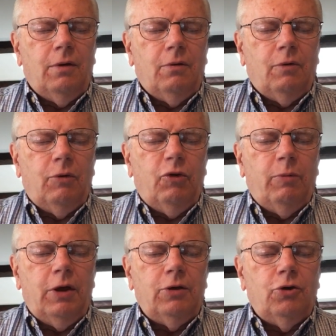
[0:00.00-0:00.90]
when we
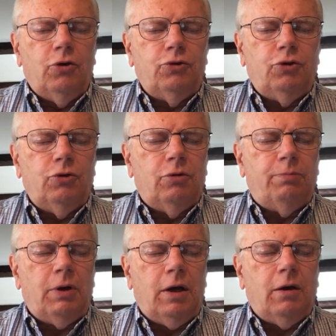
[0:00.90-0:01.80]
made known to you the
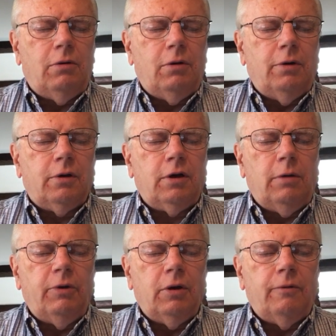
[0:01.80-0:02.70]
power and the
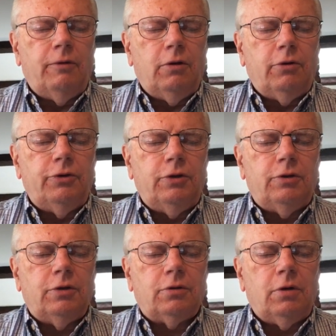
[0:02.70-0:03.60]
coming of the Lord
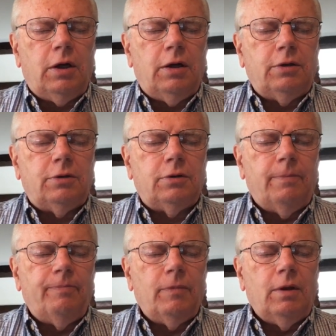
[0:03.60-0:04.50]
Jesus Christ.
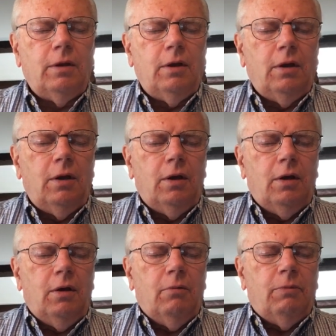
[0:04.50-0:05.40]

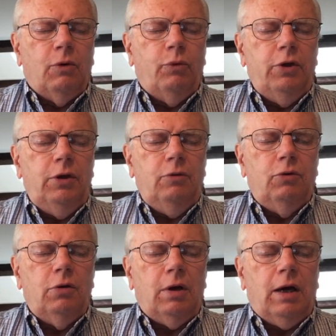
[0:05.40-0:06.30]
But we
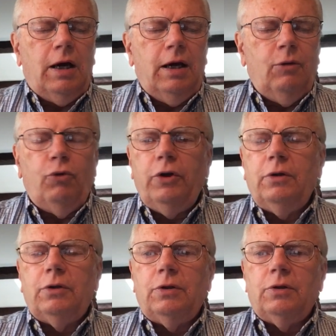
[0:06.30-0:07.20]
were
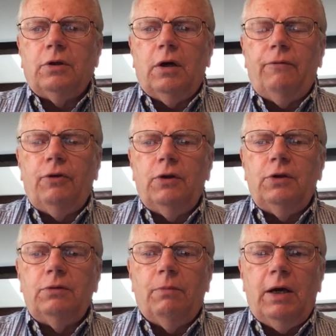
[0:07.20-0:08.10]
eyewitnesses of
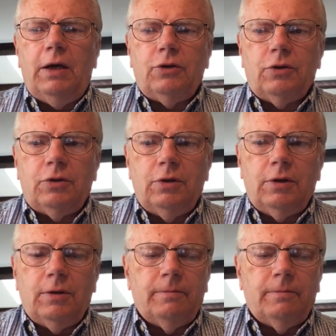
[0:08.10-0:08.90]
his majesty.